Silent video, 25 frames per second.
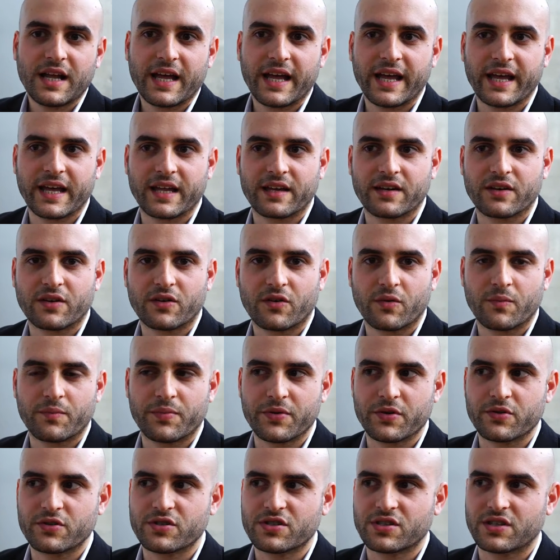and
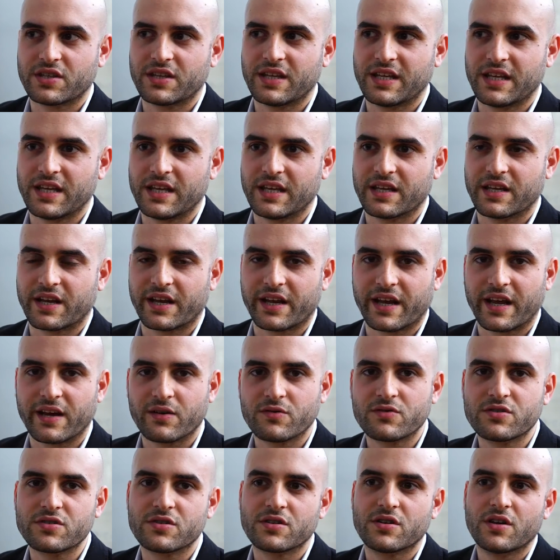computes the
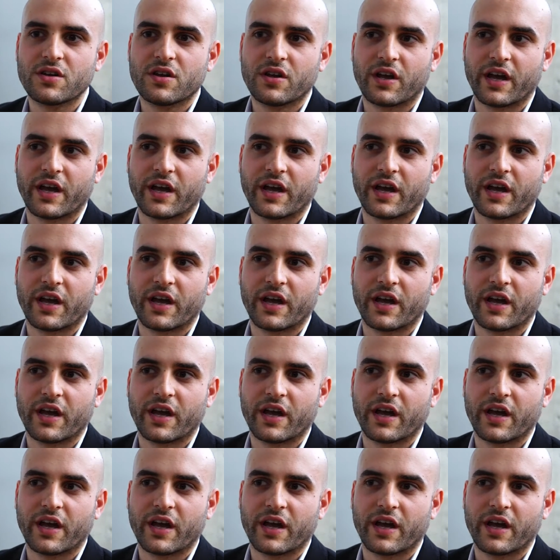routes